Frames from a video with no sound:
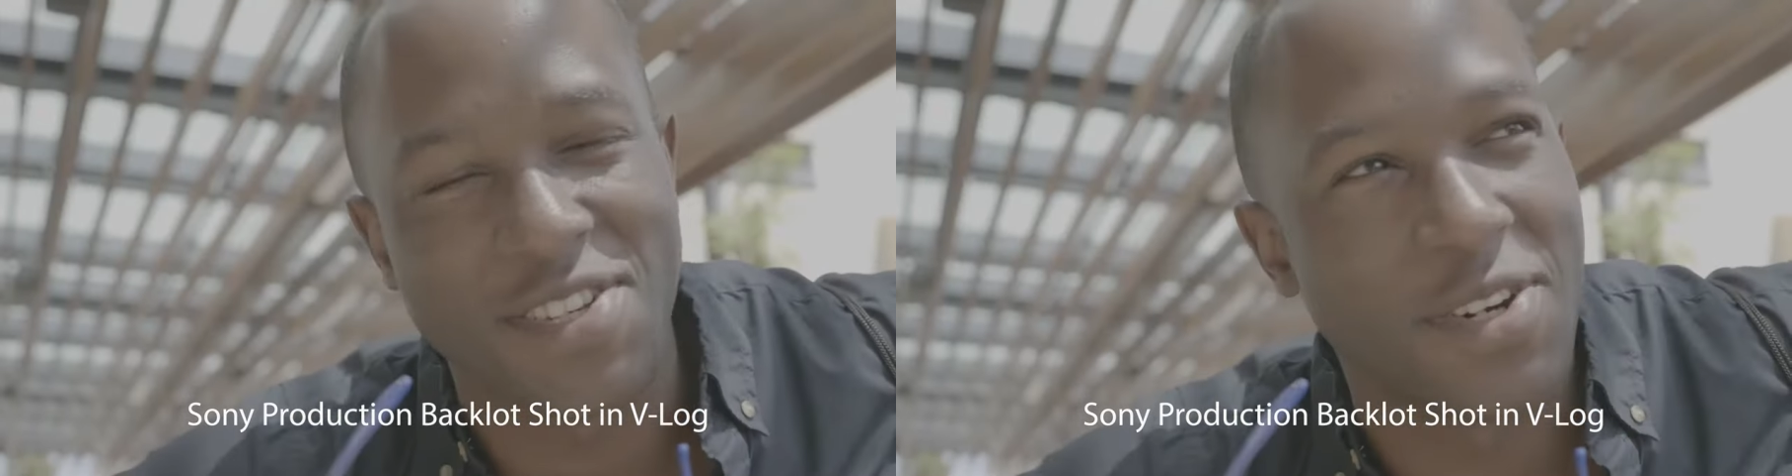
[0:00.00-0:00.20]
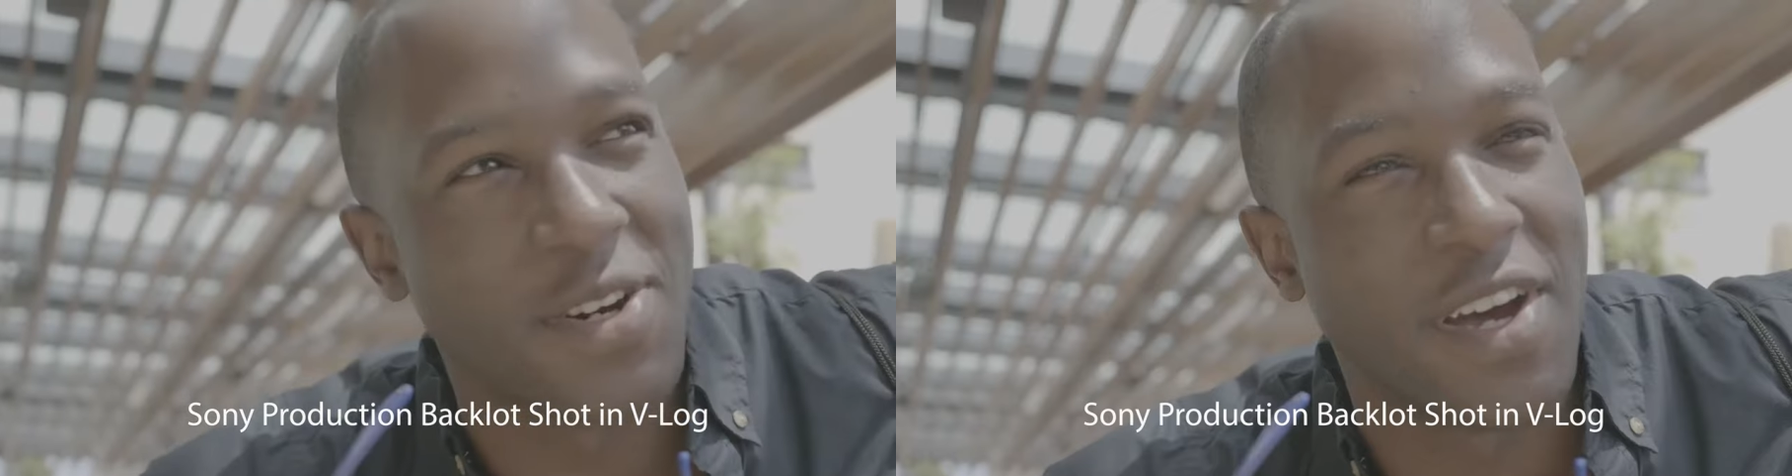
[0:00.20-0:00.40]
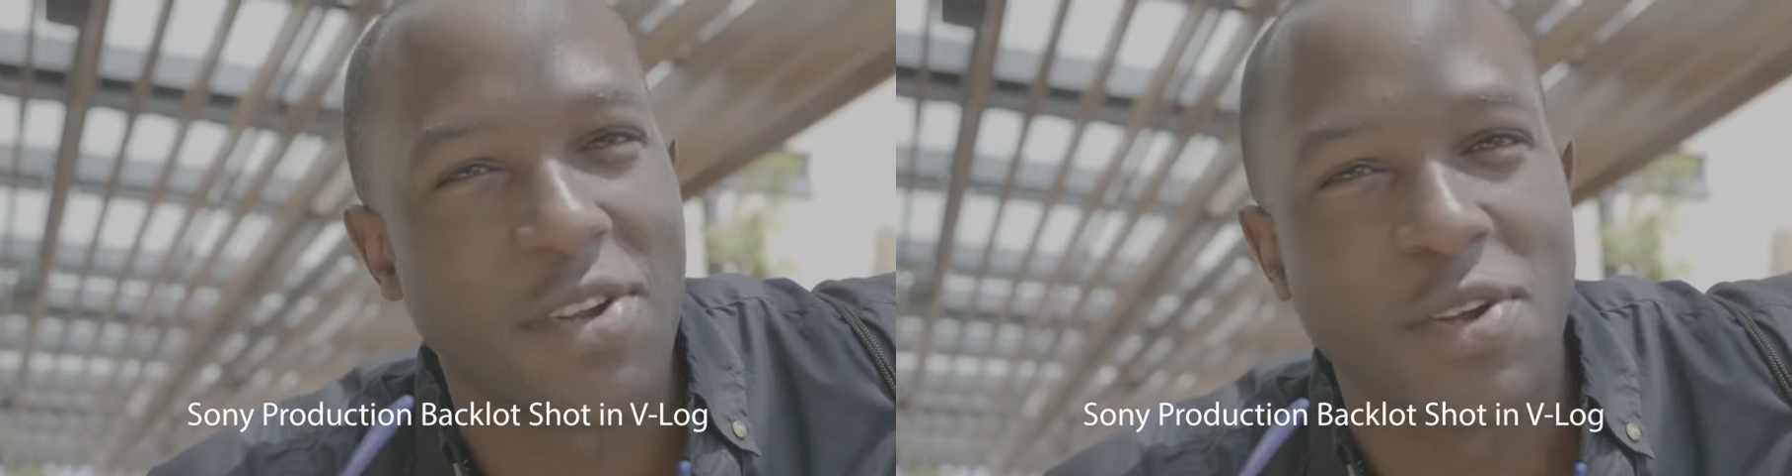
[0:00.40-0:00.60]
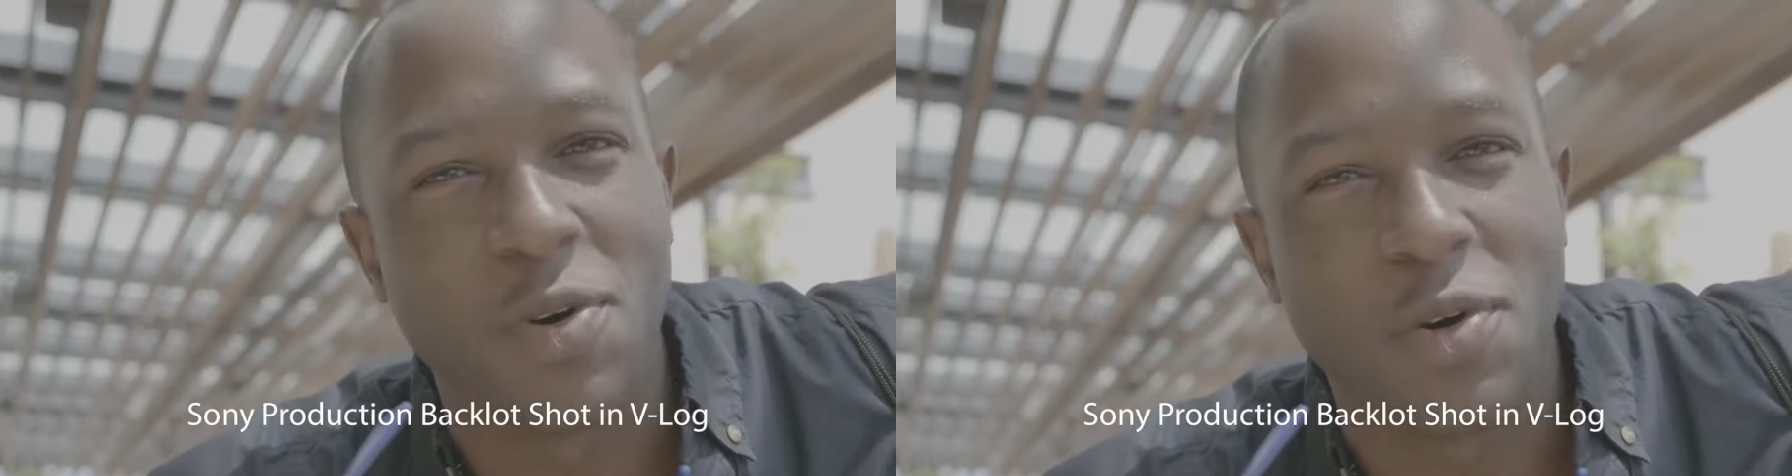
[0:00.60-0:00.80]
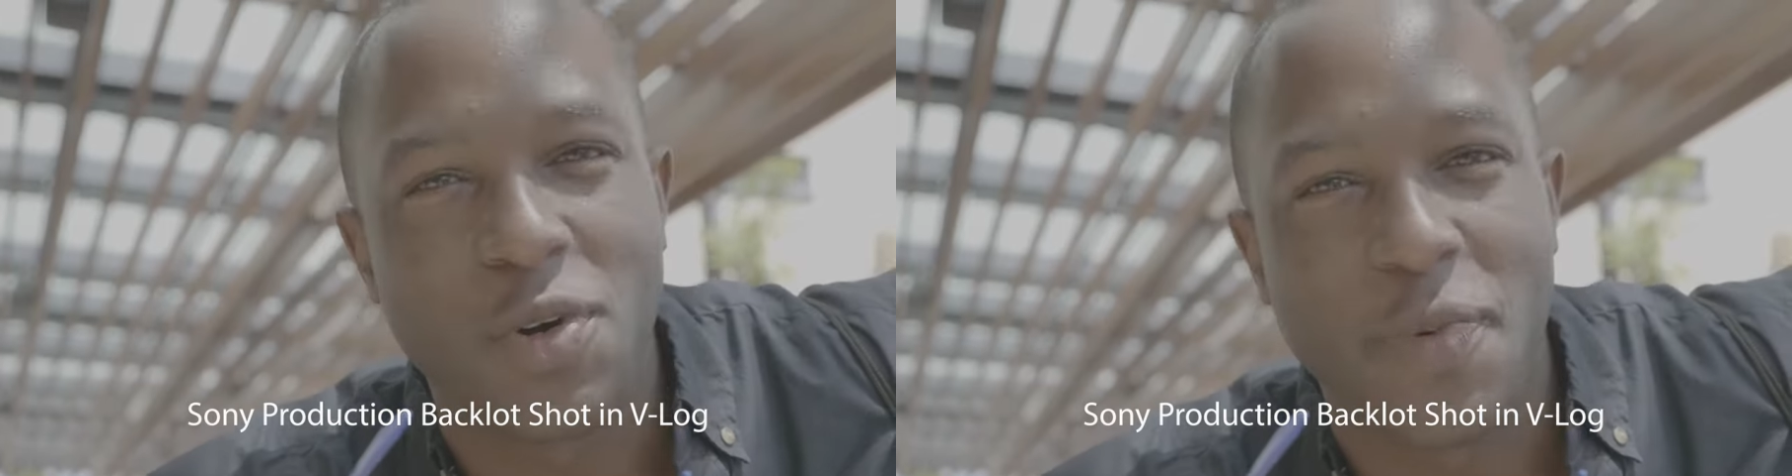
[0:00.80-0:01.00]
that they use
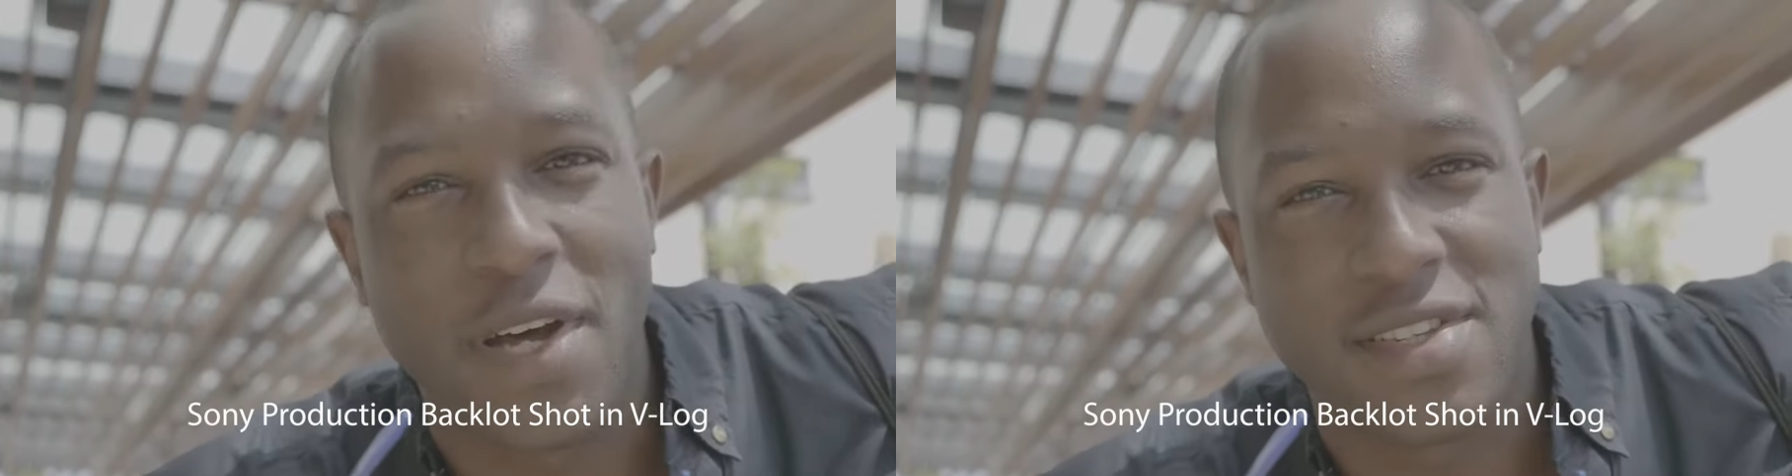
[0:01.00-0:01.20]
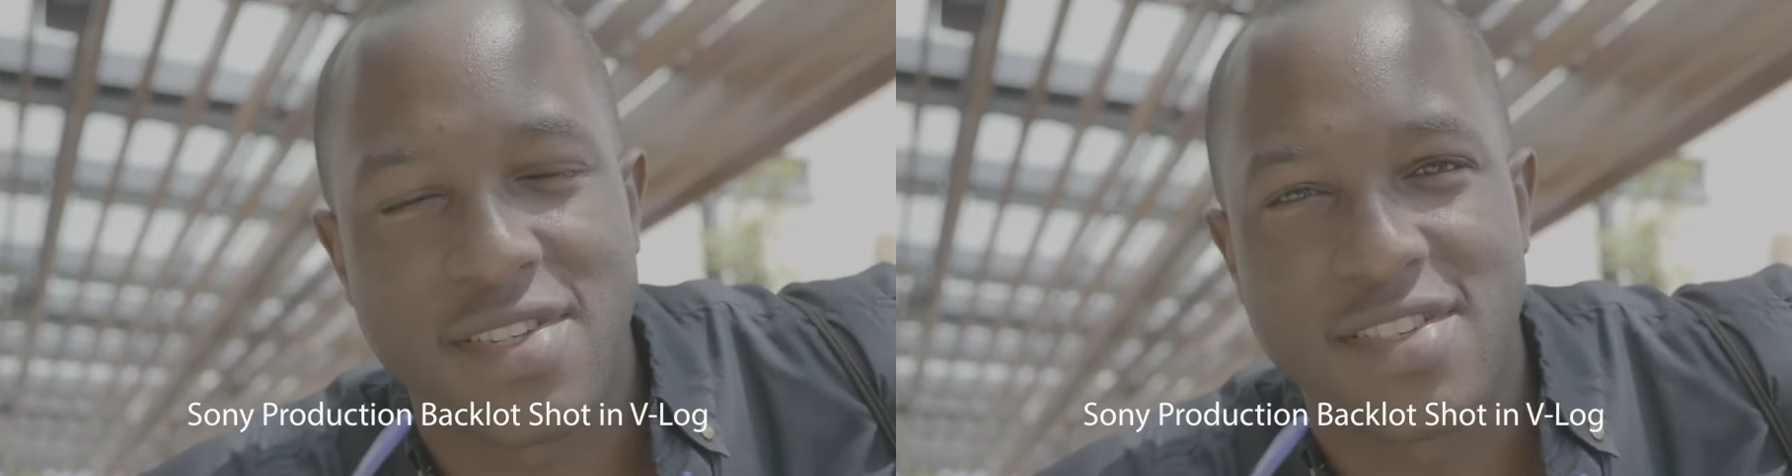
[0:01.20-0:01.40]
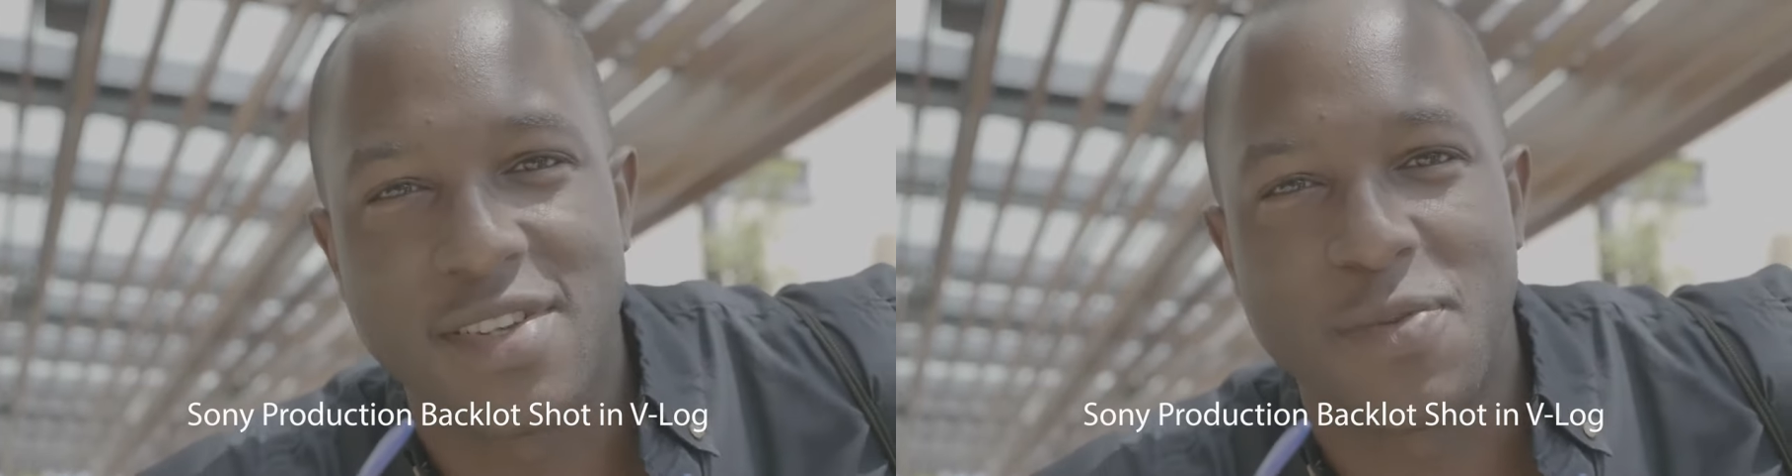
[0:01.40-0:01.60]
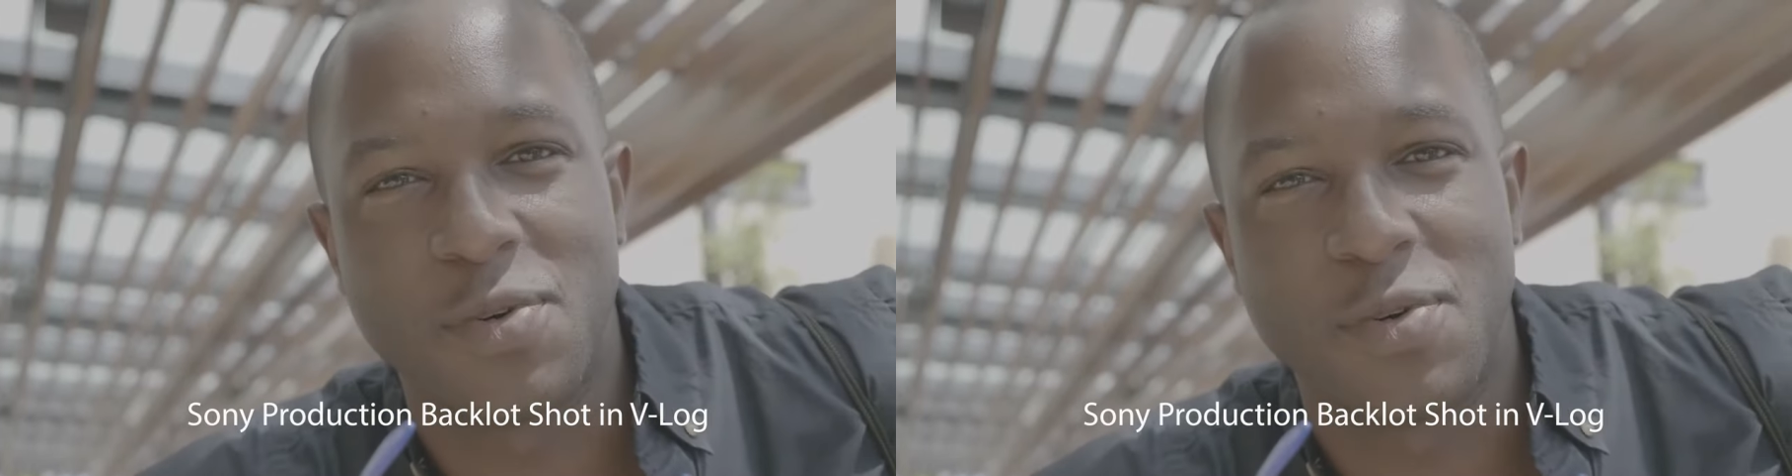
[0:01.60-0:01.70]
for, for their Micro